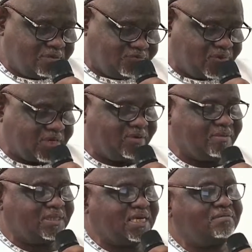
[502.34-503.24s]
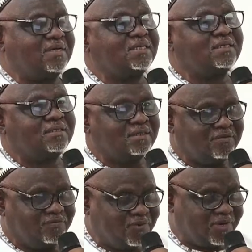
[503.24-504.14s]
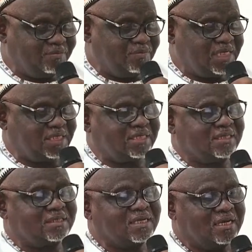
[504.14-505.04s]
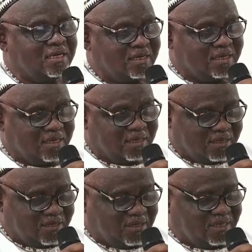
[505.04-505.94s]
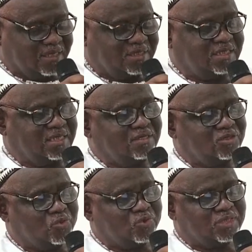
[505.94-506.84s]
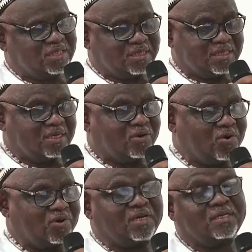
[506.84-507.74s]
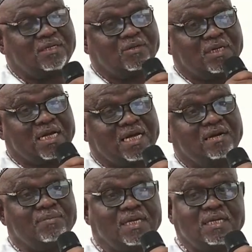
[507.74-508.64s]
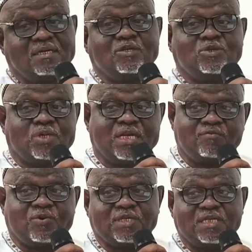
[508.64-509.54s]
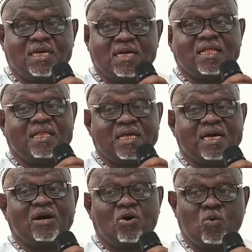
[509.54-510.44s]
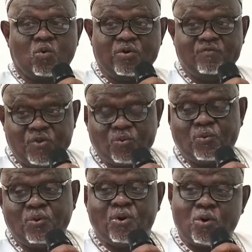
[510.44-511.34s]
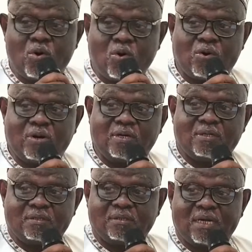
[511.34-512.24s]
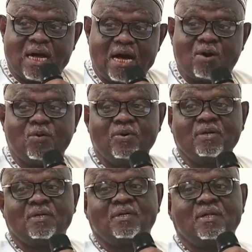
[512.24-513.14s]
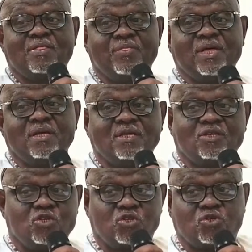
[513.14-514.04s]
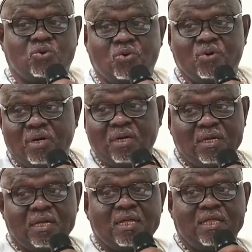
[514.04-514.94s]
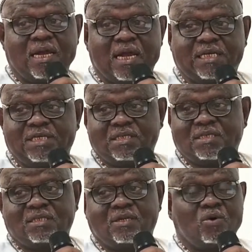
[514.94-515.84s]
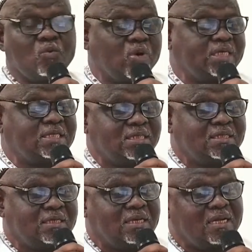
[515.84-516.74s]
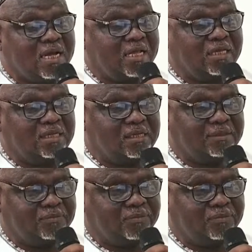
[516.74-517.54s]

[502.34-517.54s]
foreign observers, foreign nations, CSOs, all come in to give us their own view on how they saw the elections. What are the